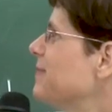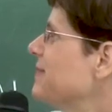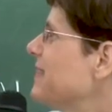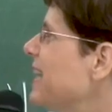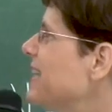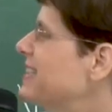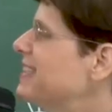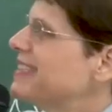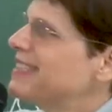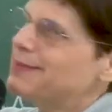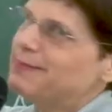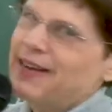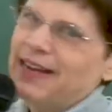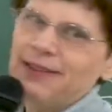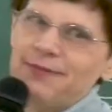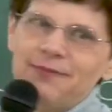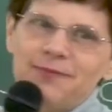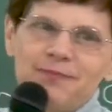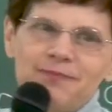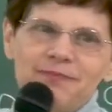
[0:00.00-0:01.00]
That's just
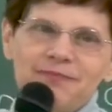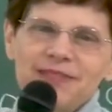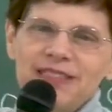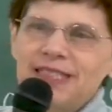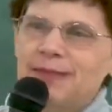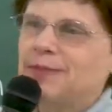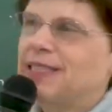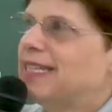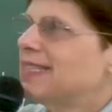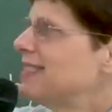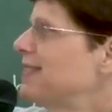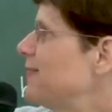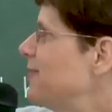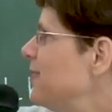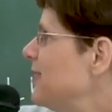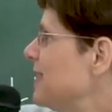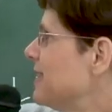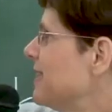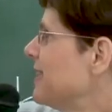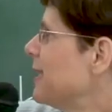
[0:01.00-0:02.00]
my subjective
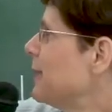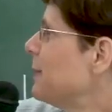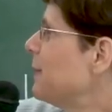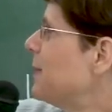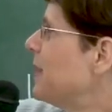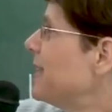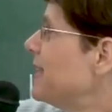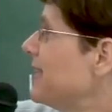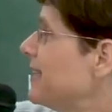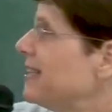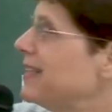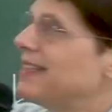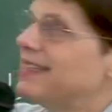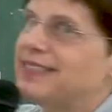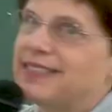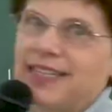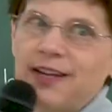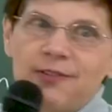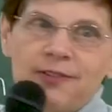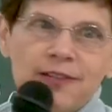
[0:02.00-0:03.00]
feeling. But it
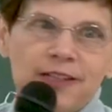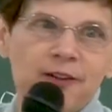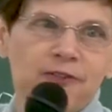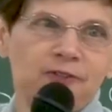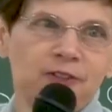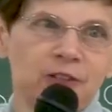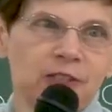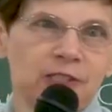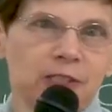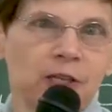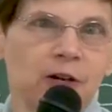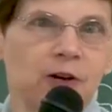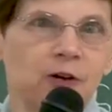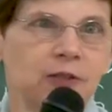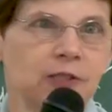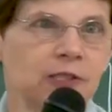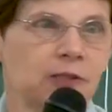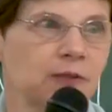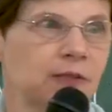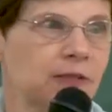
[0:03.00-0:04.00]
is definitely a first
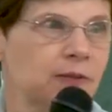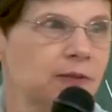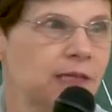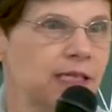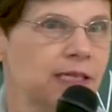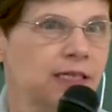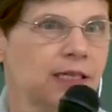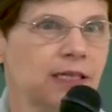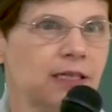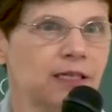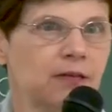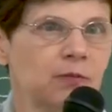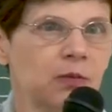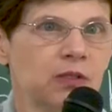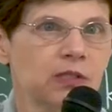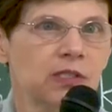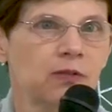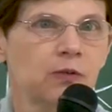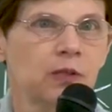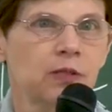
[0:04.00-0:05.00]
tone. Do you agree,
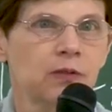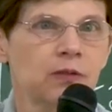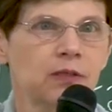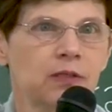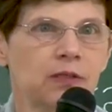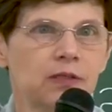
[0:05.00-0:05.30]
most of you?